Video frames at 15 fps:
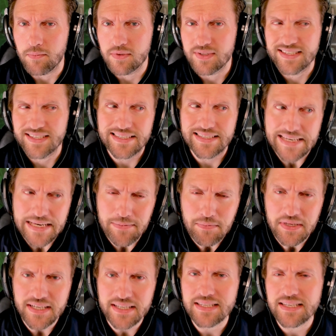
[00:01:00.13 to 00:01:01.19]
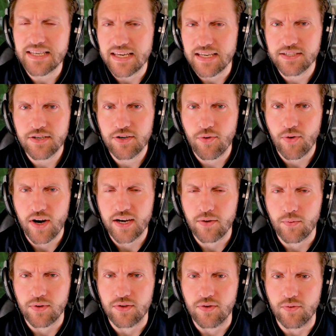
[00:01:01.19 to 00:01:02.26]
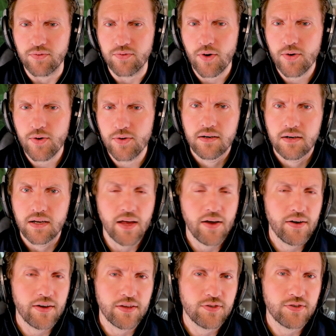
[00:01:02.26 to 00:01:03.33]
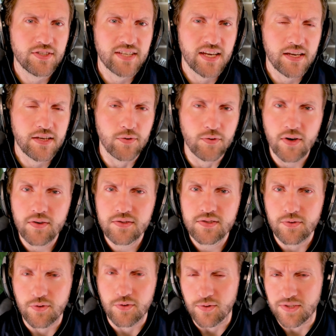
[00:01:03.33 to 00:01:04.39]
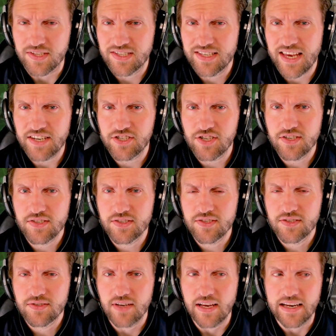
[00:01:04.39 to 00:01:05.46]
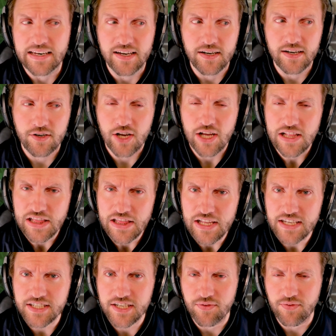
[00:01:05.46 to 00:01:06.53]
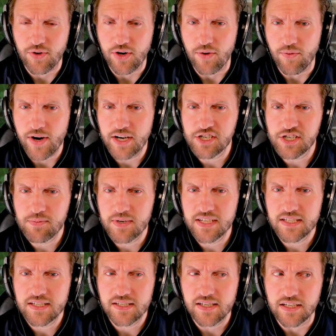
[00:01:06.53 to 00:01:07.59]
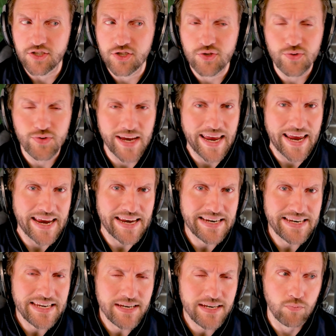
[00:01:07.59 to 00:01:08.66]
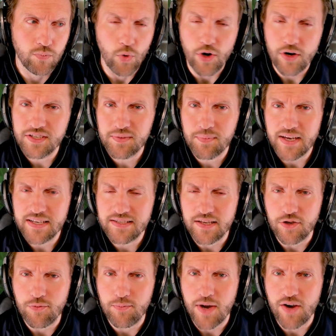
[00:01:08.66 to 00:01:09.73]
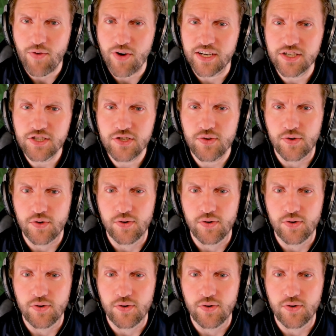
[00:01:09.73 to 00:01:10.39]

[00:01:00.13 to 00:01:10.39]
seamlessly integrating with your phone, allowing you to take your notes or your sketches in a clutter-free arrangement into any workspace that you may run into.